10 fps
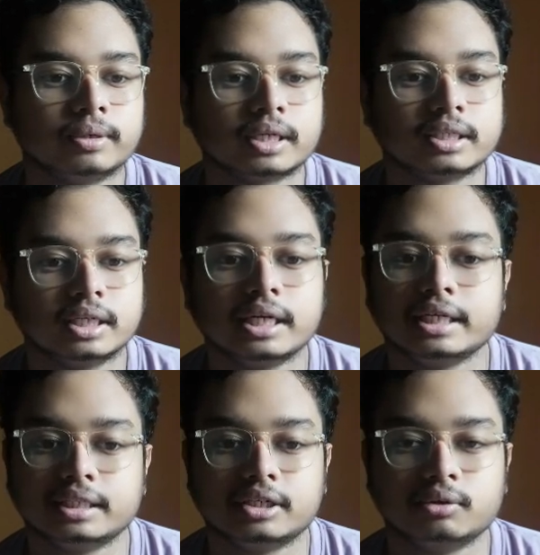nomenclature,
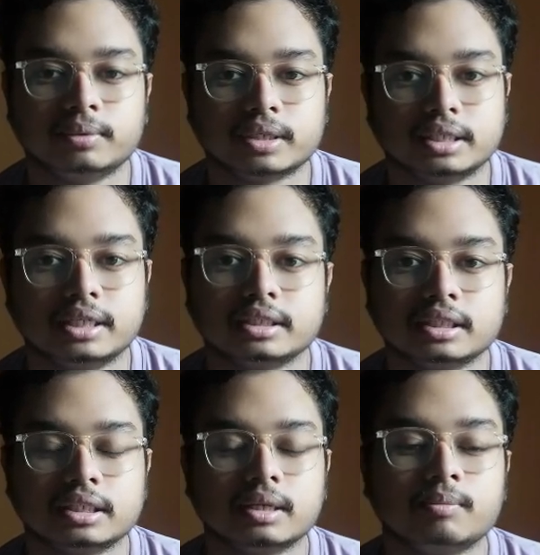EZ nomenclature. These
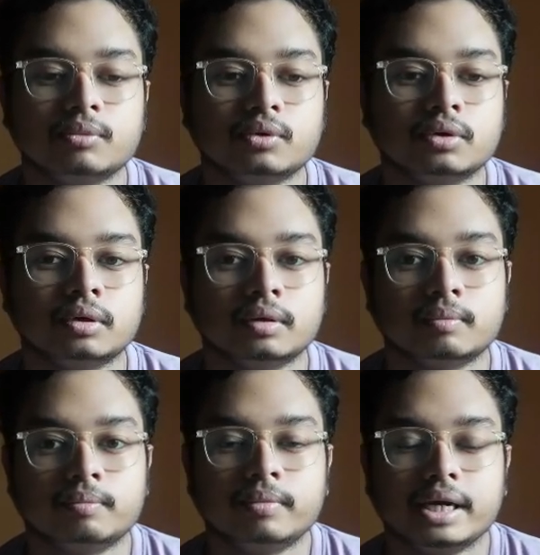are the
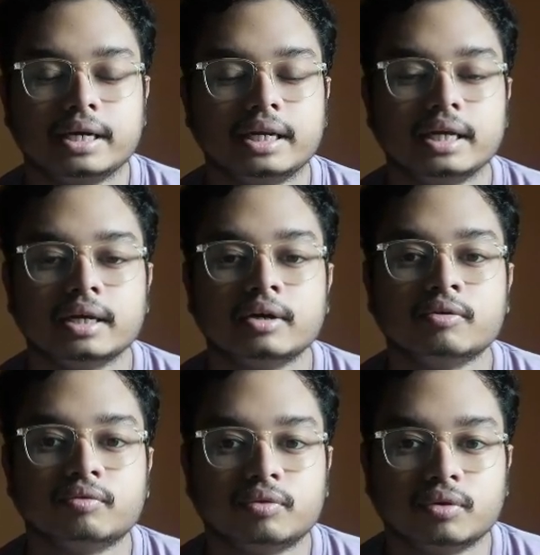mainly
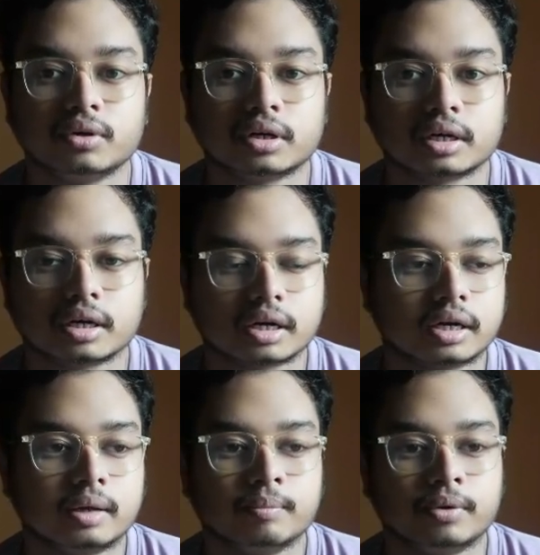four
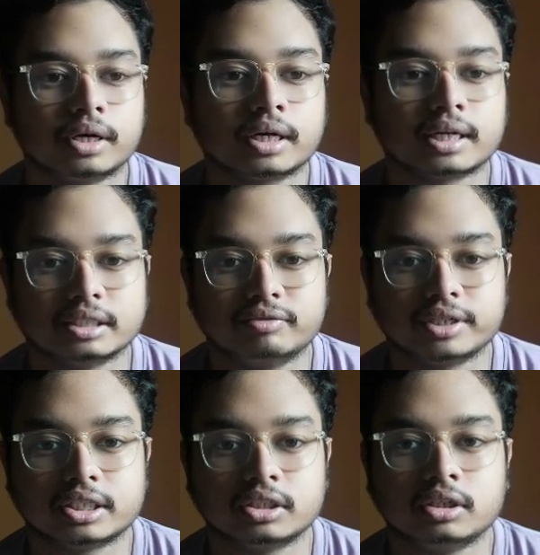important
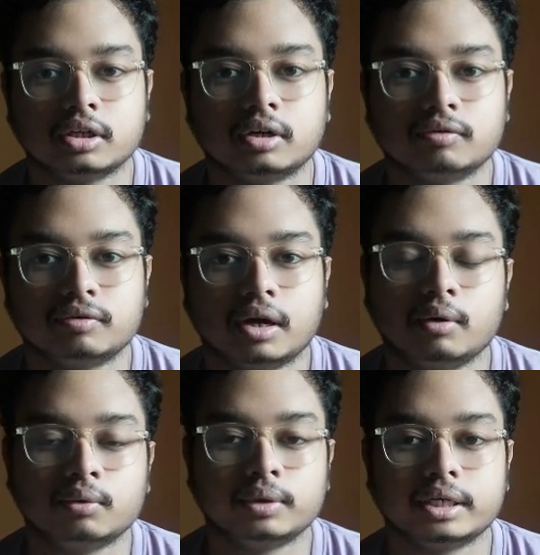classification of
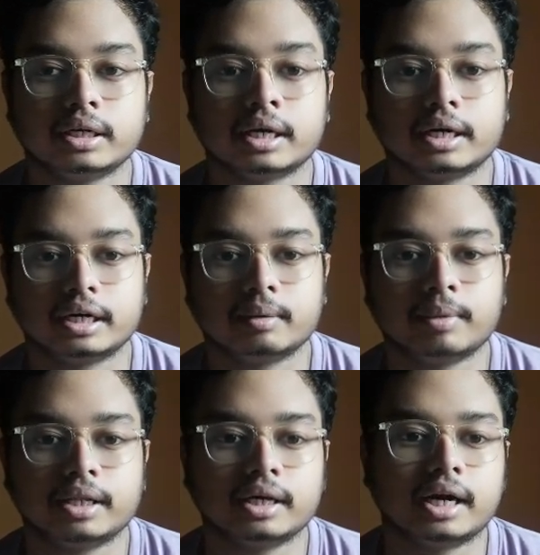how we can
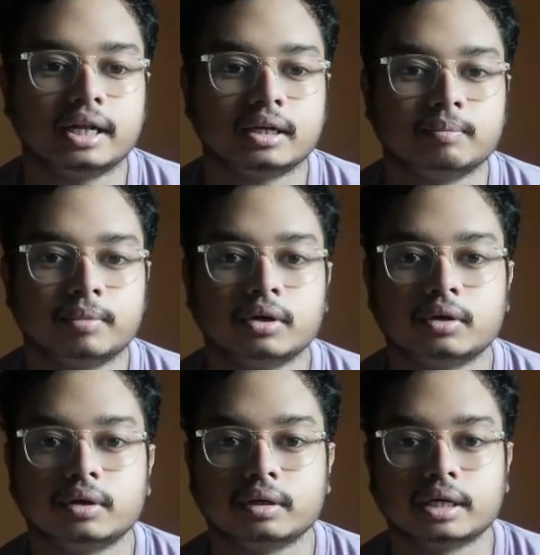determine the chiral compound,
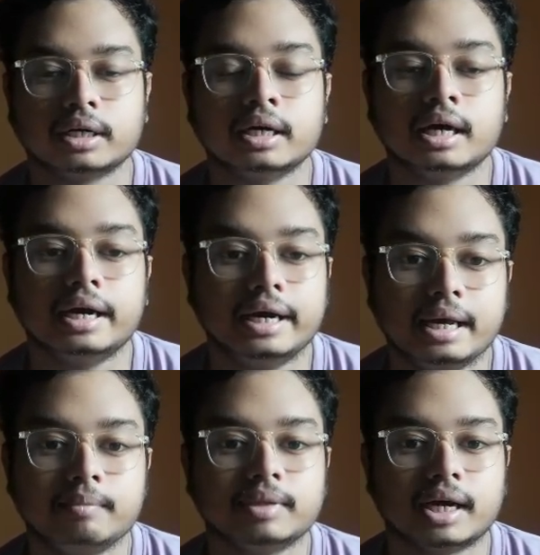or we can
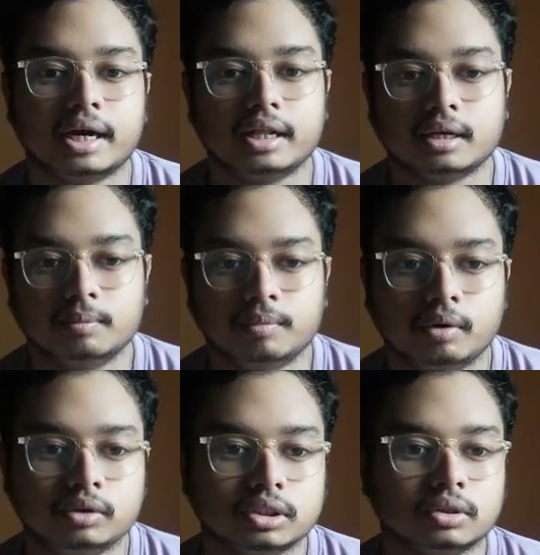name the chiral
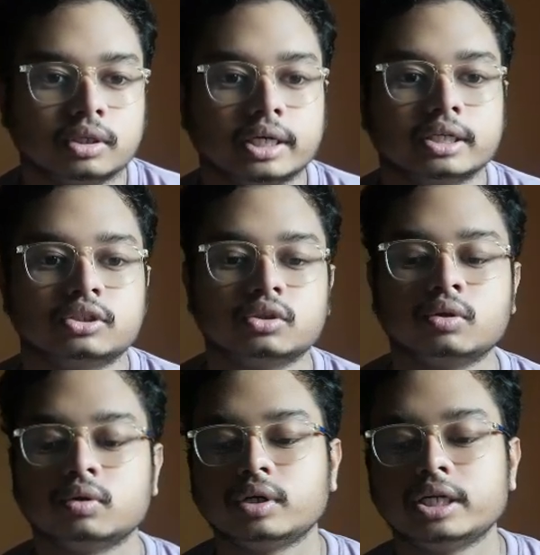compounds. Okay,
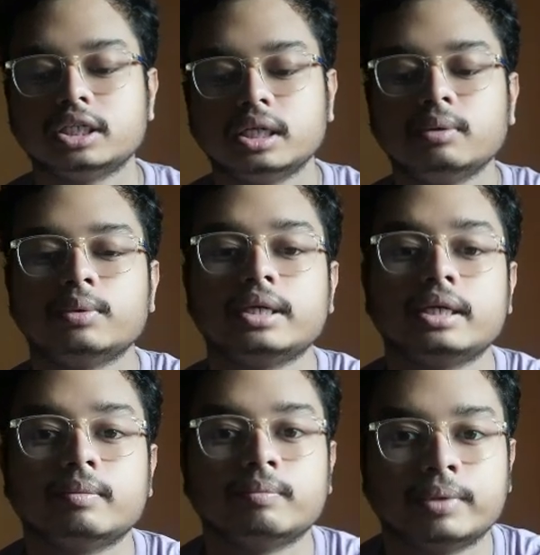so initially
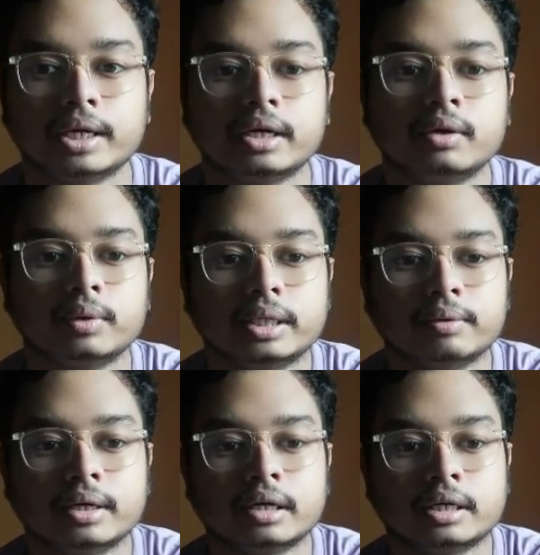we begin with
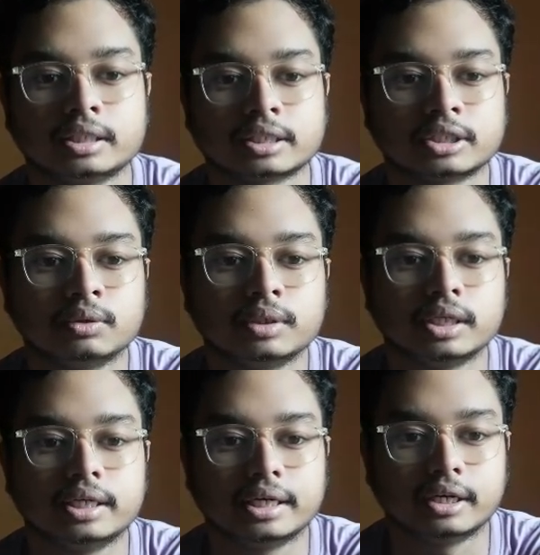our discussion with
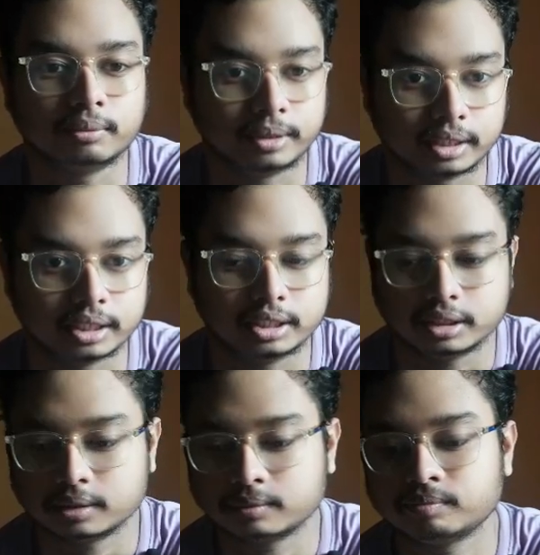the DL nomenclature.